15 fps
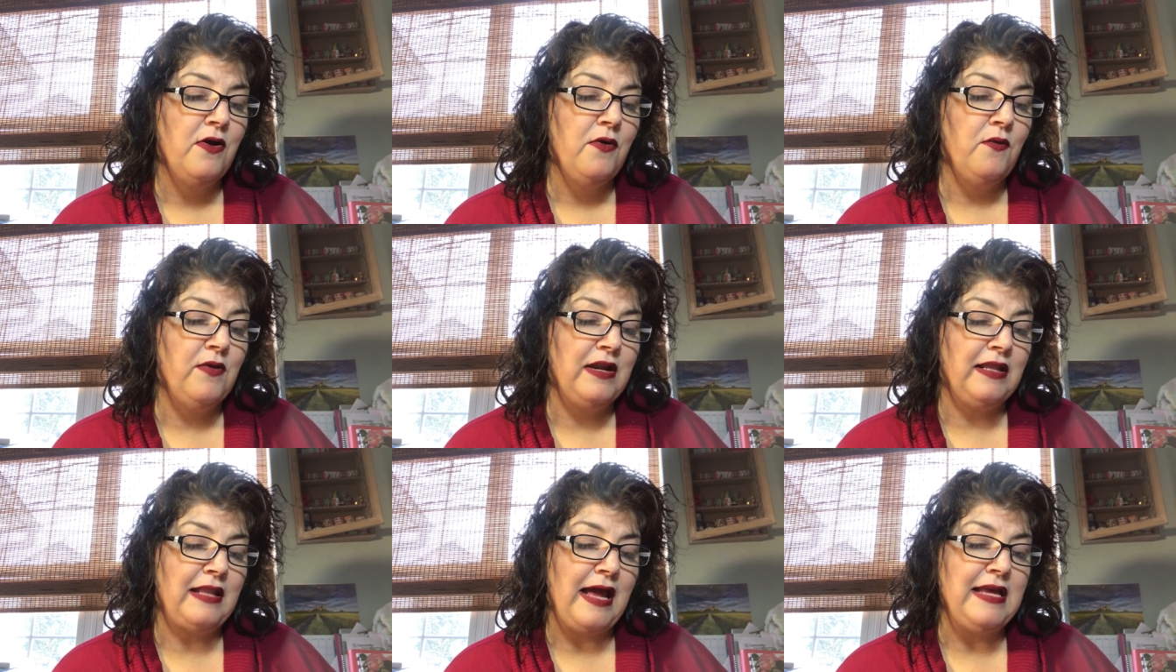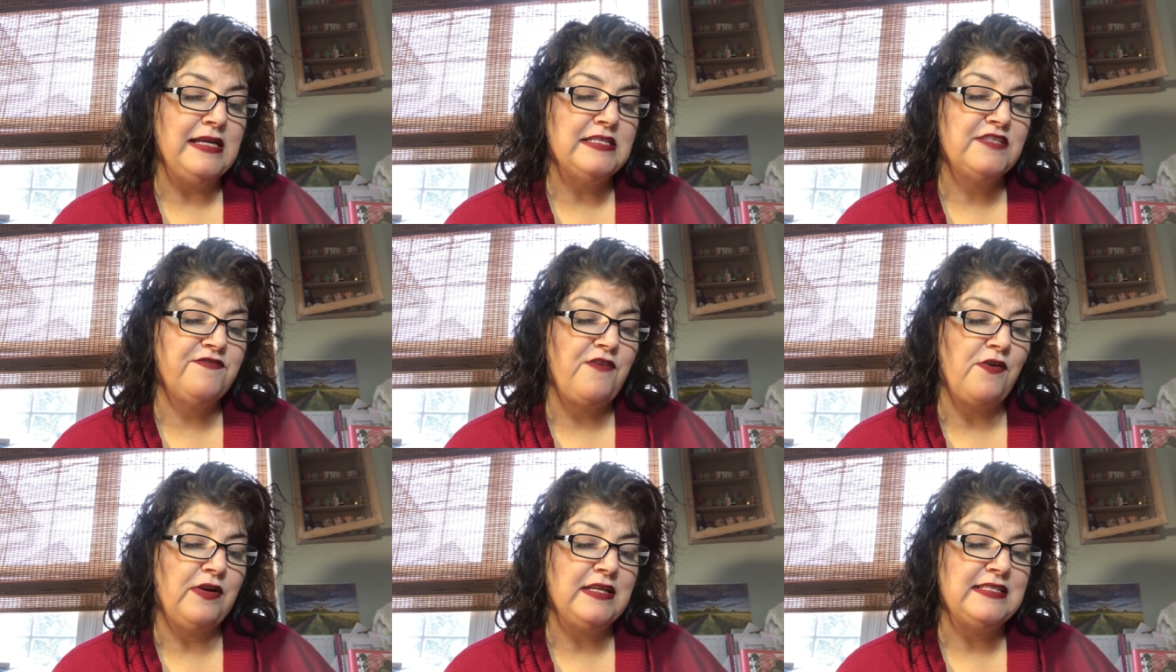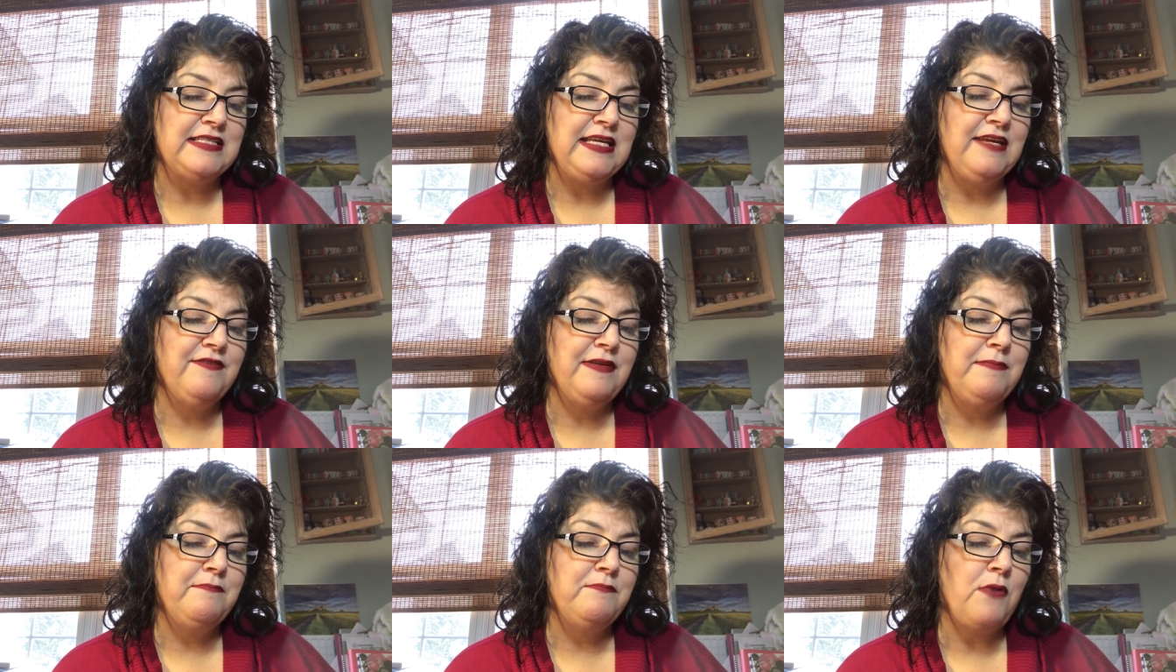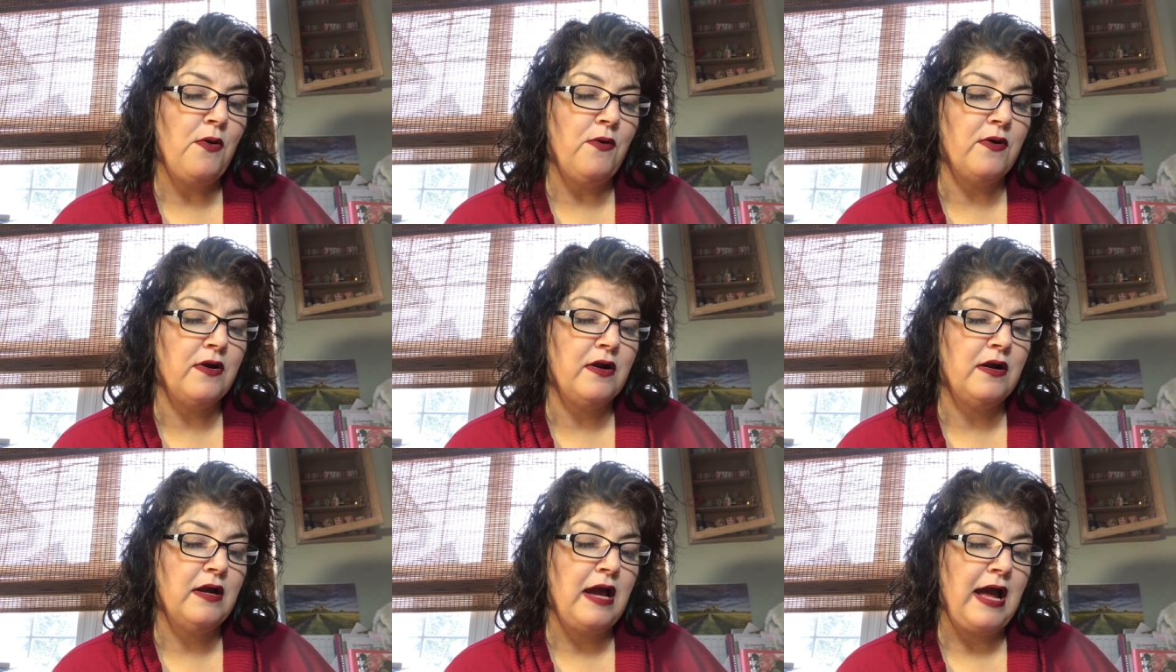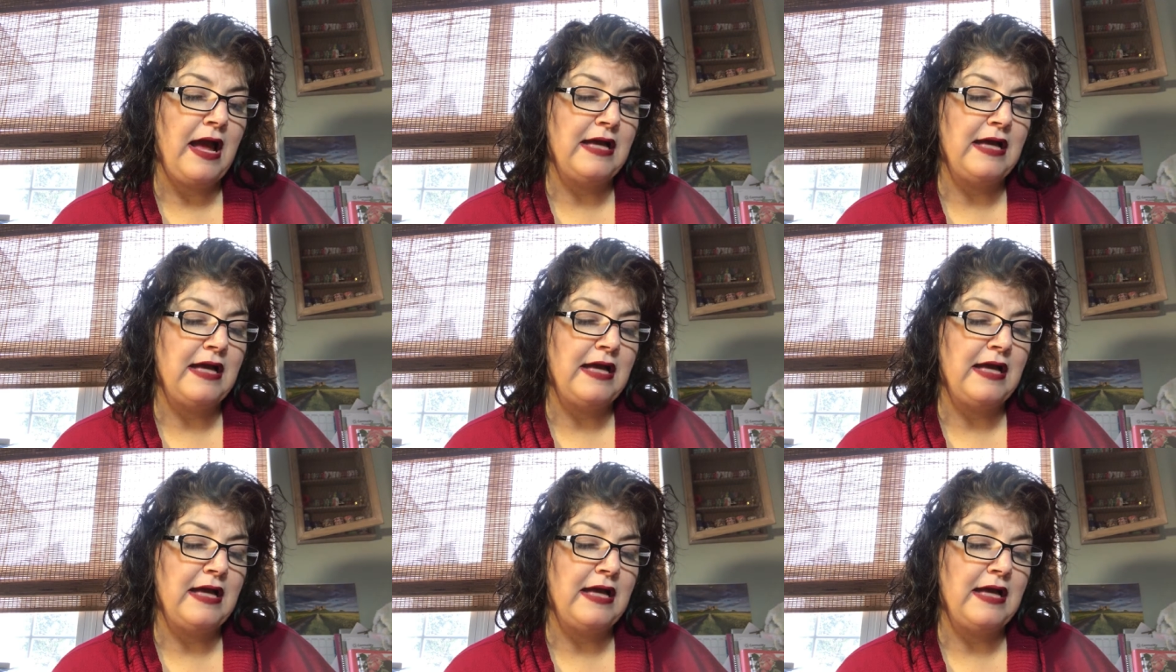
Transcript: When a light is focused even more